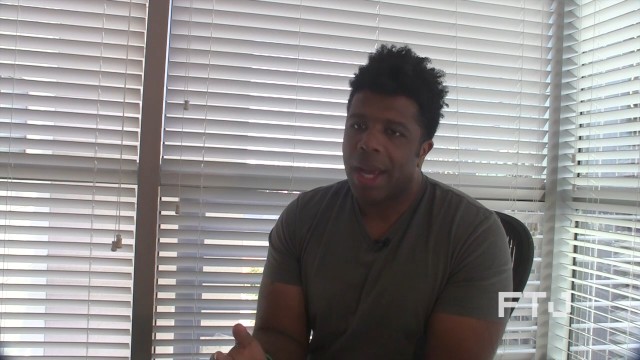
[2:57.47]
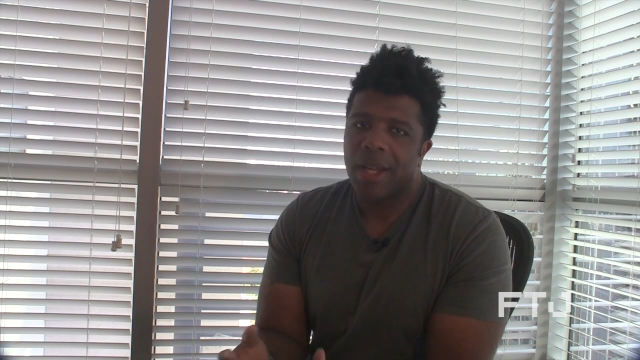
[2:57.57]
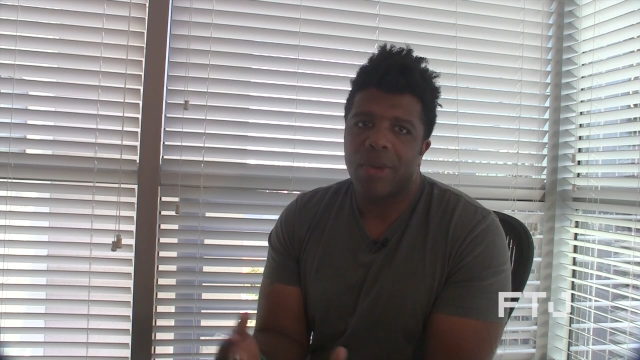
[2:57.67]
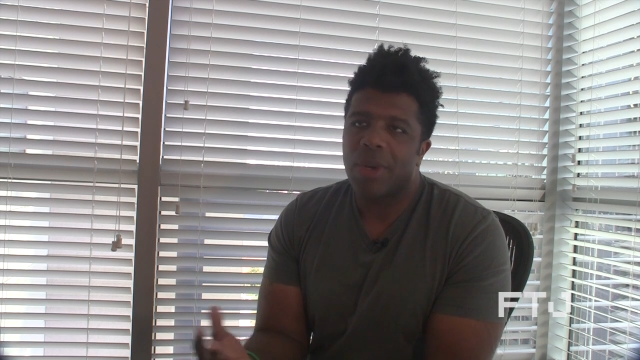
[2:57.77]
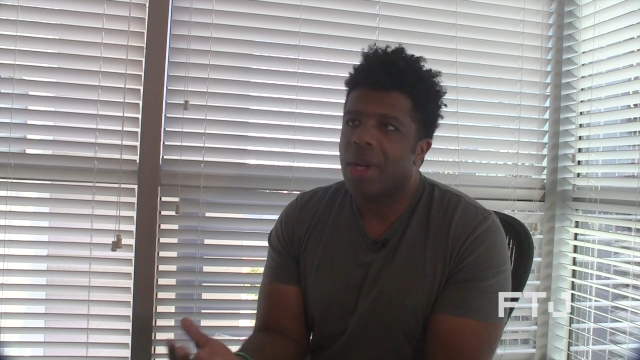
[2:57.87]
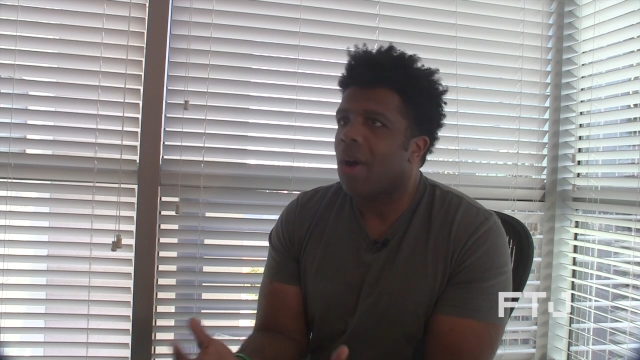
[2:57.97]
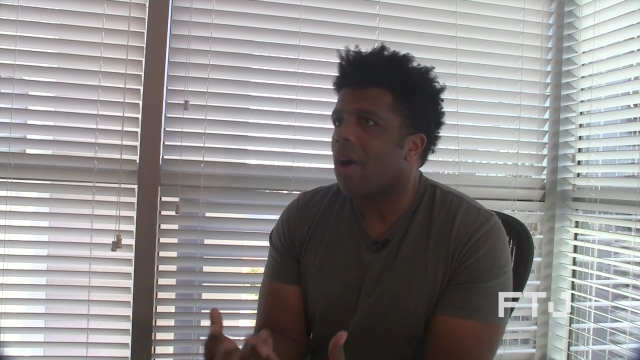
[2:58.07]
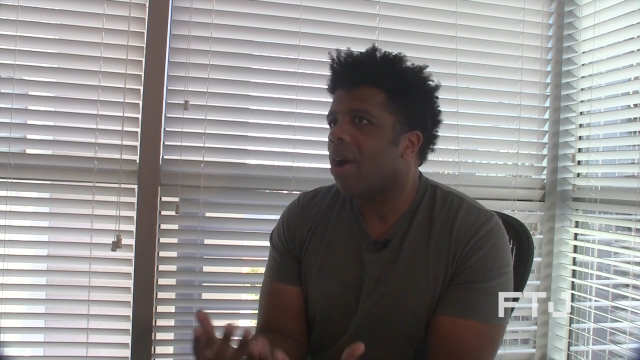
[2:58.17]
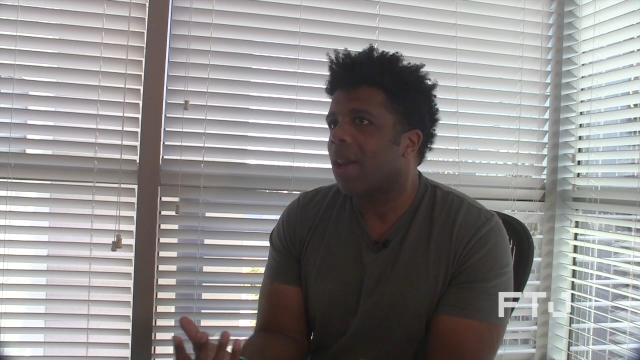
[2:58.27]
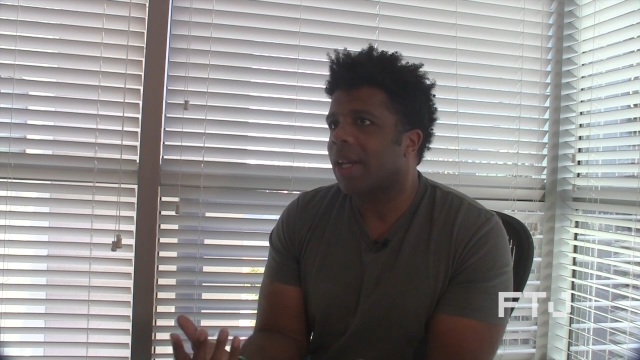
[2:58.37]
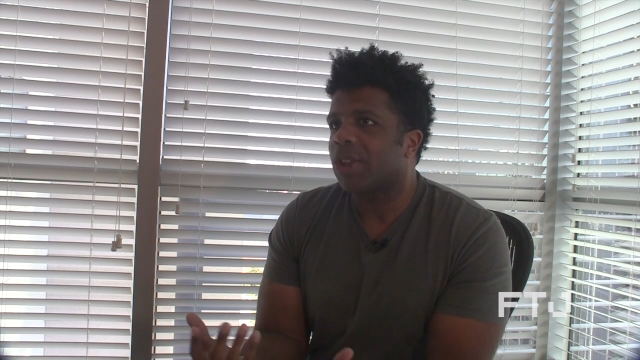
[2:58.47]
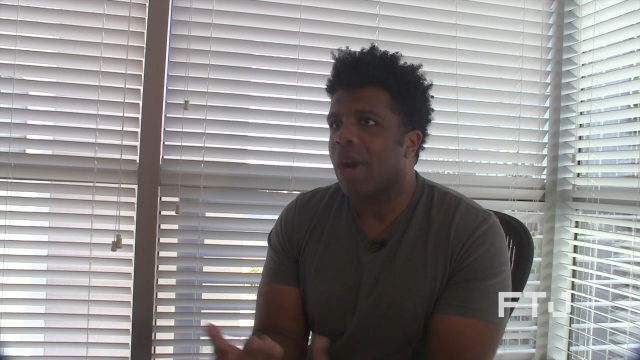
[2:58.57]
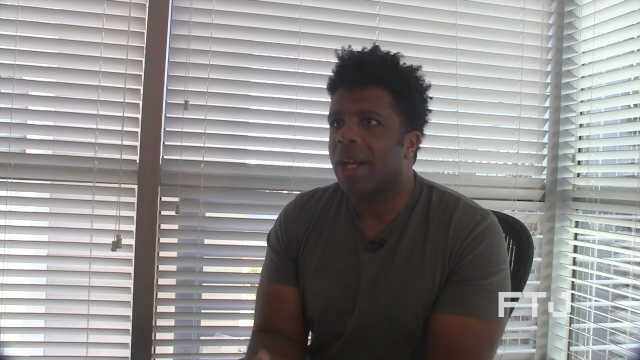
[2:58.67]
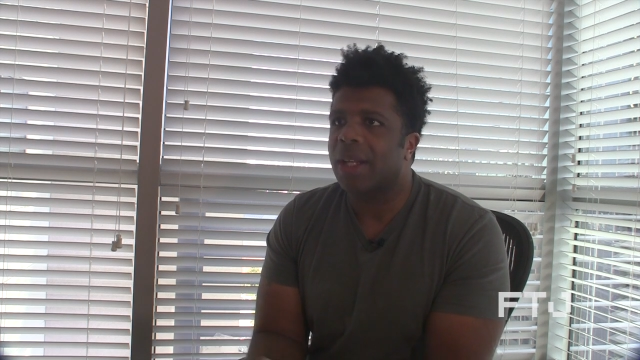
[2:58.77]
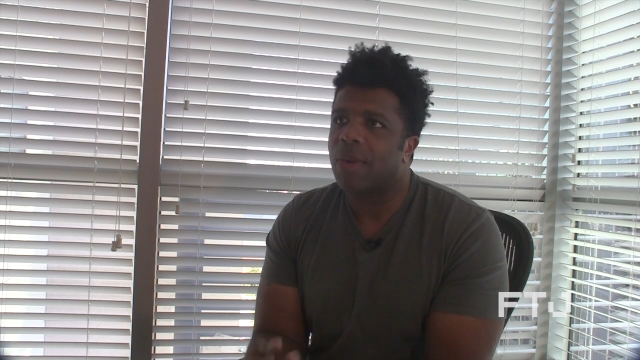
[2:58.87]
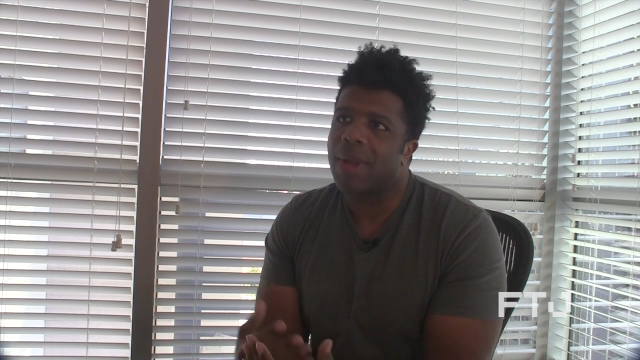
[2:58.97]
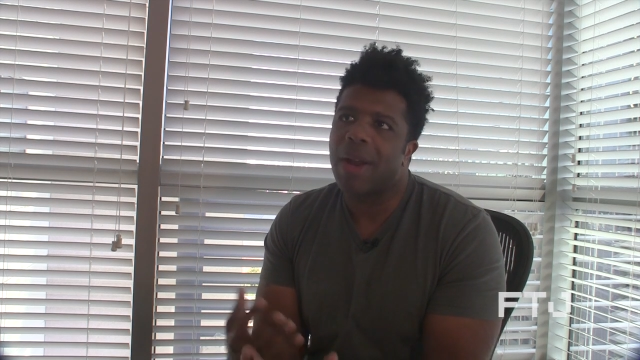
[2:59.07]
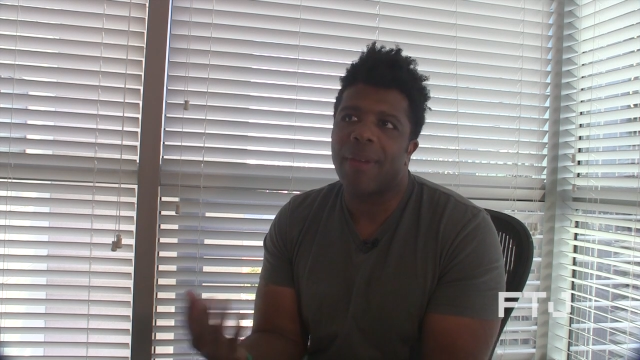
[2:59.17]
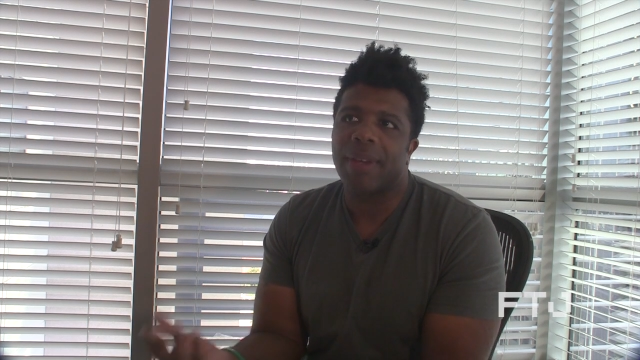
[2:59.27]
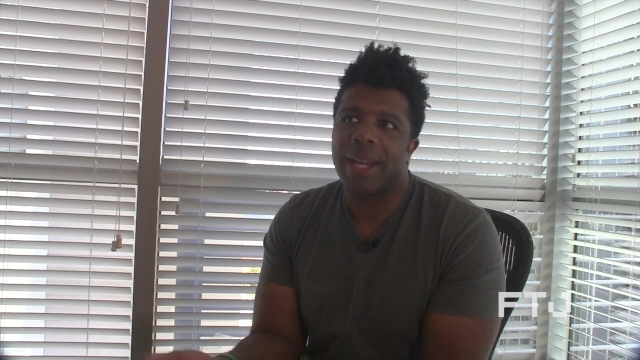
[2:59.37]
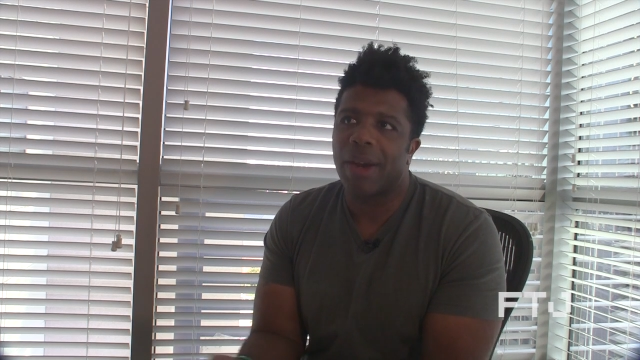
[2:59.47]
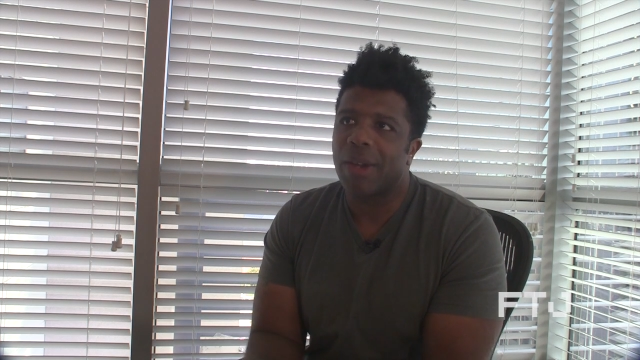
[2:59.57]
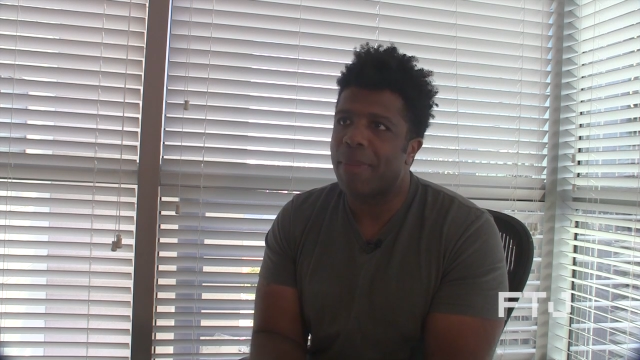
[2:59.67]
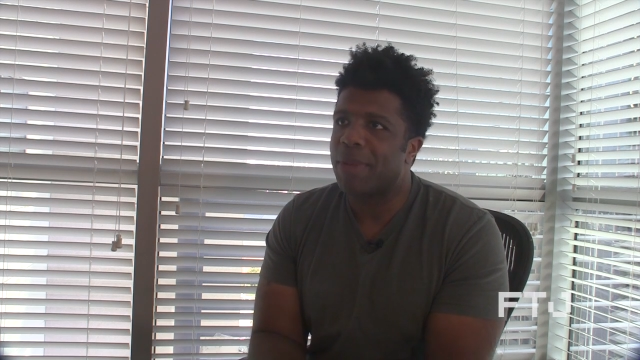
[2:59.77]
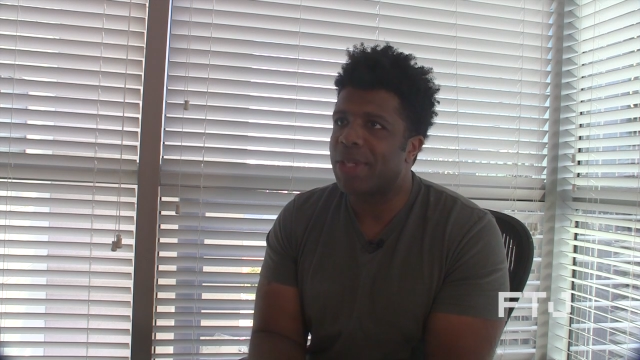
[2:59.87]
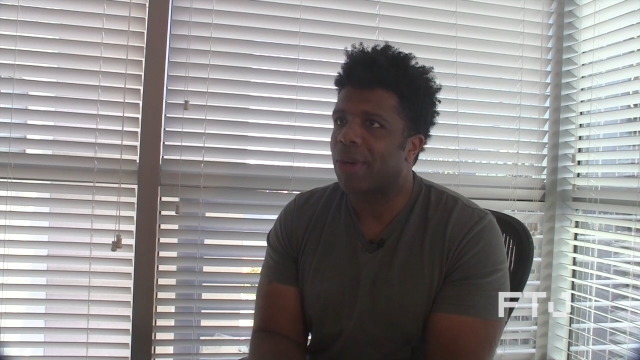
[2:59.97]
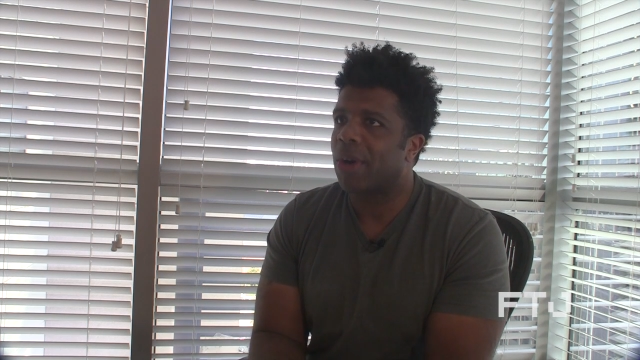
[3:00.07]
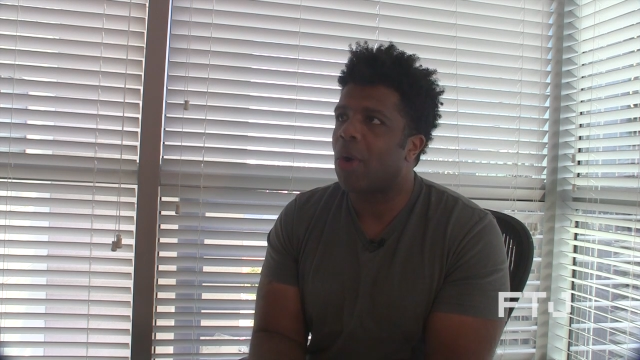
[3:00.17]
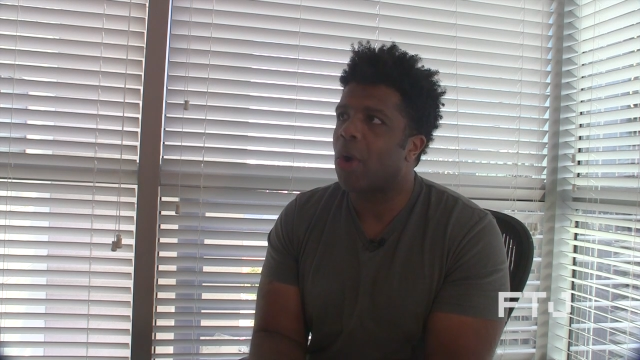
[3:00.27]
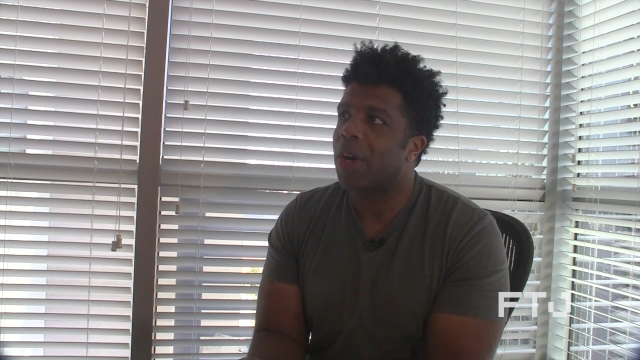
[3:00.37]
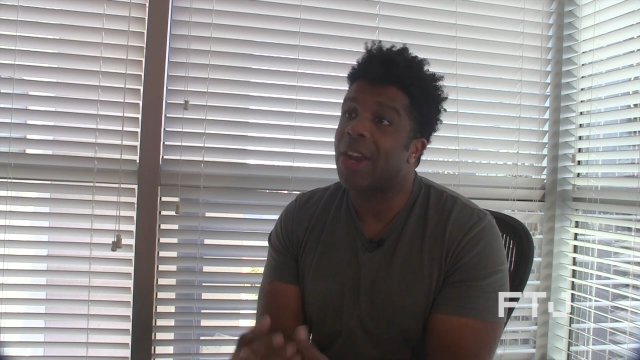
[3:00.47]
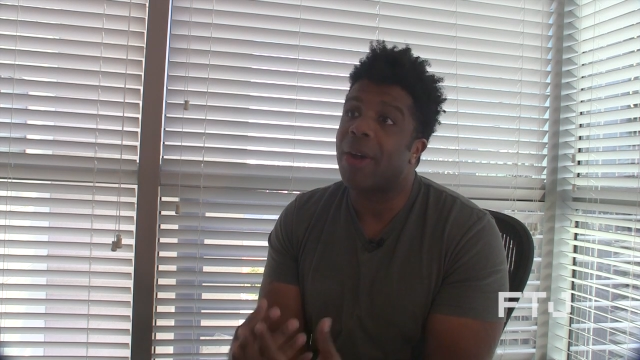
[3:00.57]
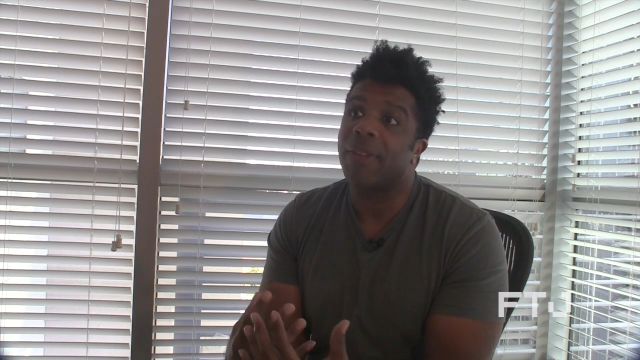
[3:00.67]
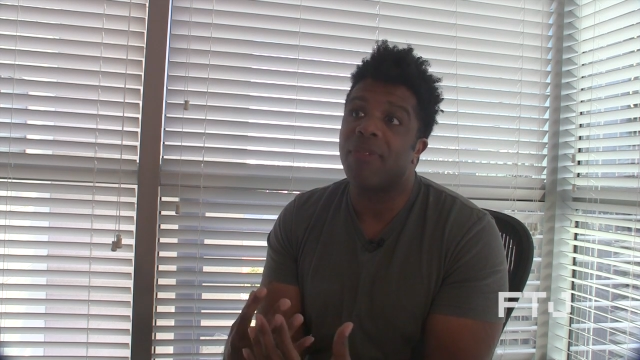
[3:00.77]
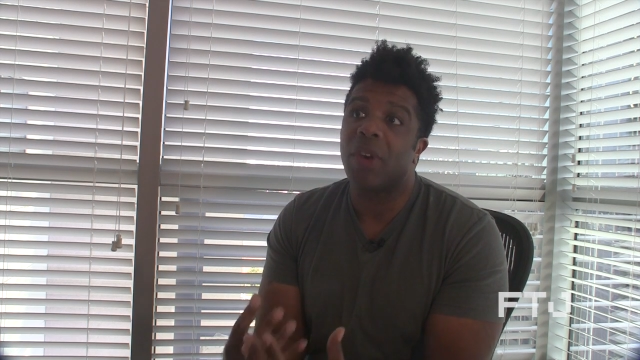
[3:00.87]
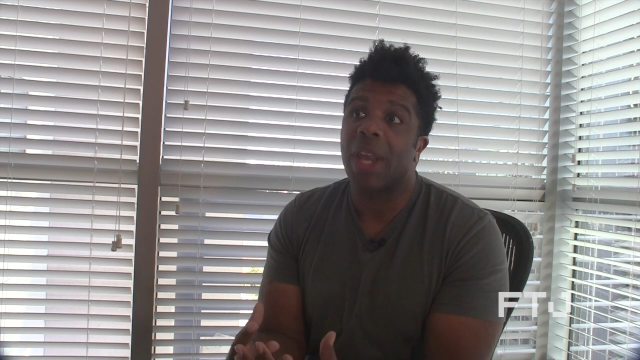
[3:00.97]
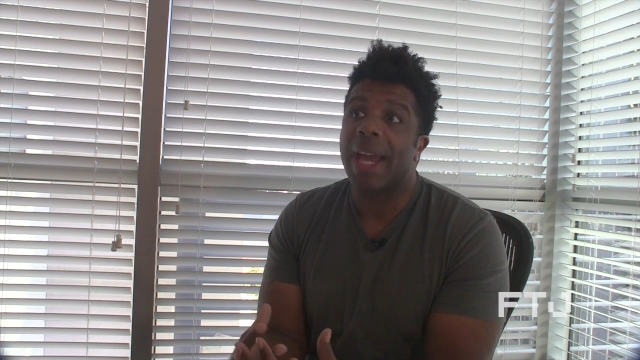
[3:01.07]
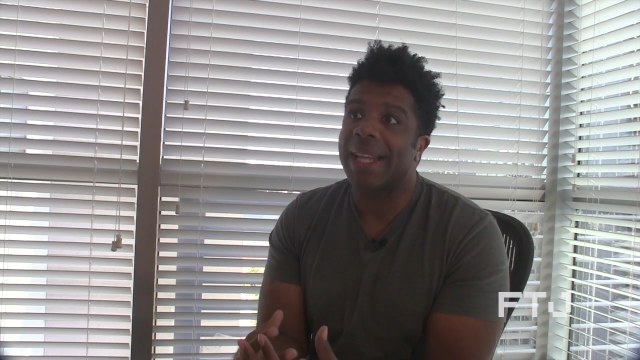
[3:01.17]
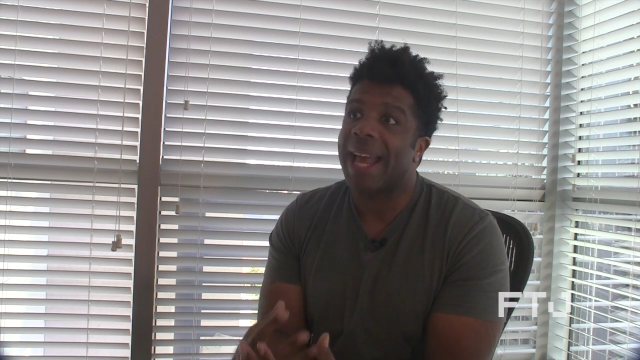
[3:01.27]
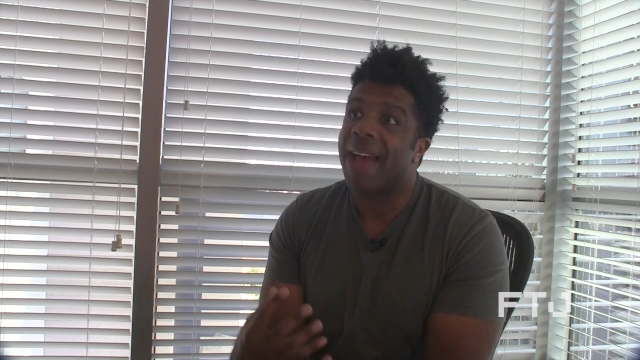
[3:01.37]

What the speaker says: and do it all electronically, where they don't have to carry that material on, or they don't have to feel like they